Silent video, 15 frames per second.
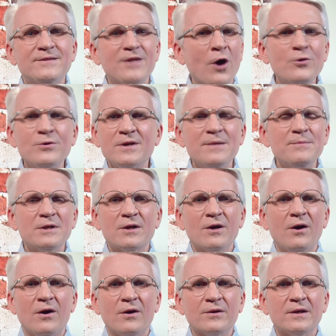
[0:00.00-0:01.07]
Don't limit
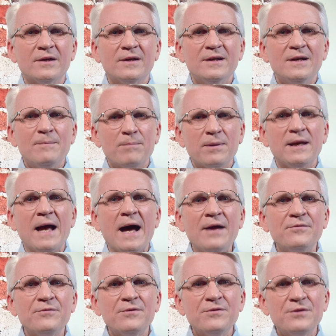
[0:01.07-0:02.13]
God.
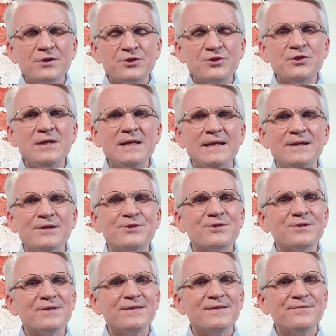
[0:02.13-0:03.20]
Plant the
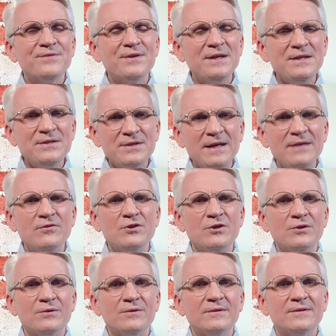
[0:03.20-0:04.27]
seeds that He's given
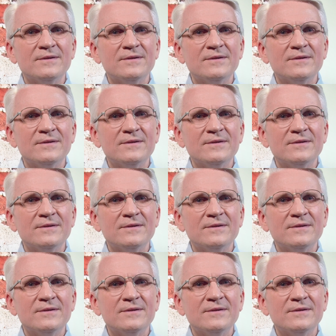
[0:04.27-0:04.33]
you.